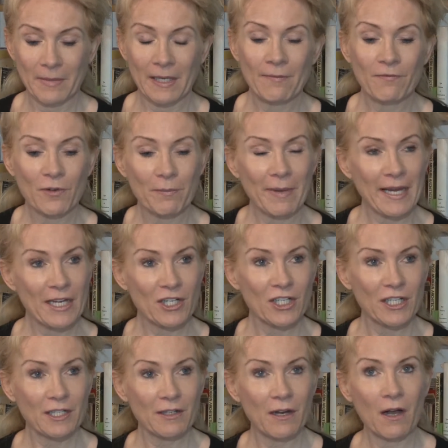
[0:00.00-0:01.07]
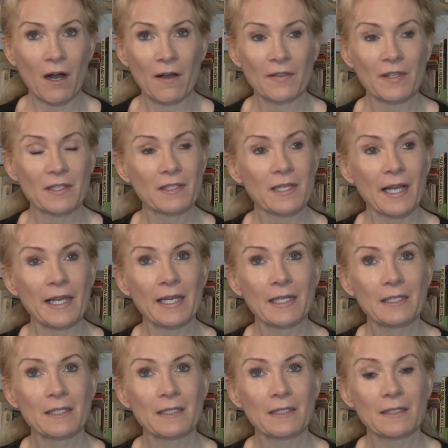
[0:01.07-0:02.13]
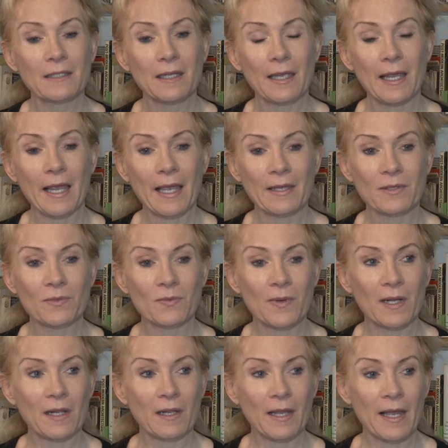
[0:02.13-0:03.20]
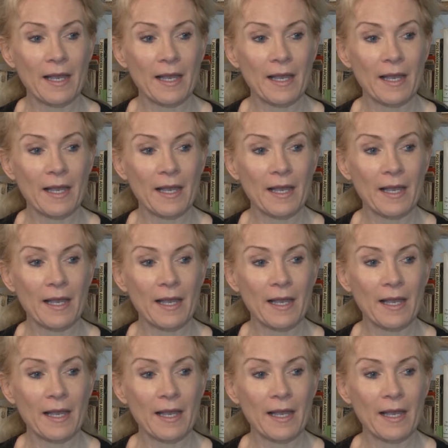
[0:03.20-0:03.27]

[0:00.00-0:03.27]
information on the site, as well